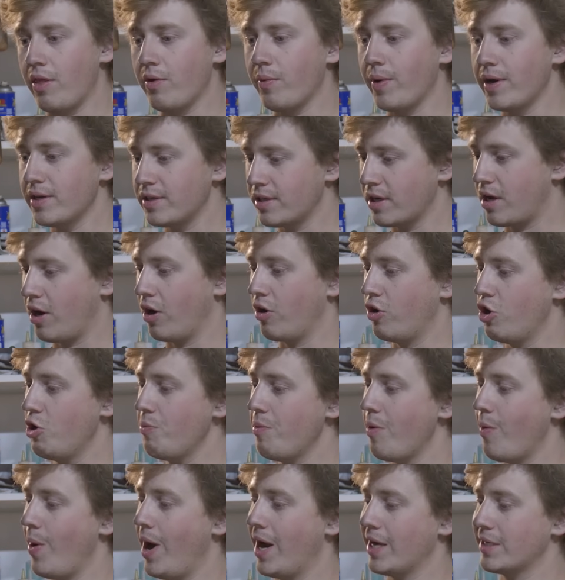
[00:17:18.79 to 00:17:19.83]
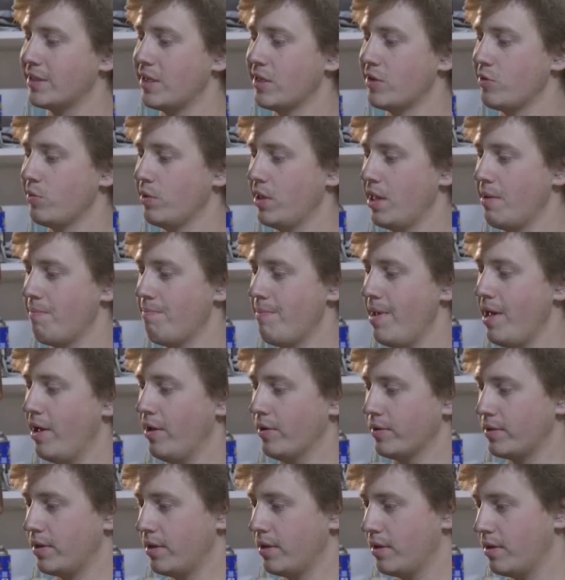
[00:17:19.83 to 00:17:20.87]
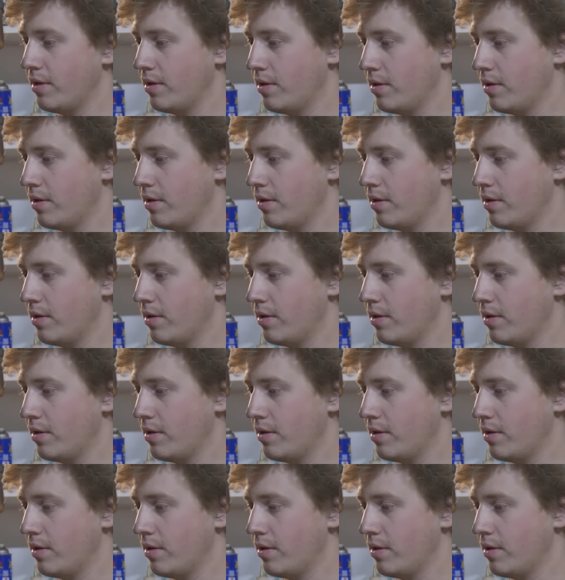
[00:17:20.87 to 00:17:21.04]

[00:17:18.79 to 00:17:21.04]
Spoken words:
otherwise the carnauba wax doesn't really melt.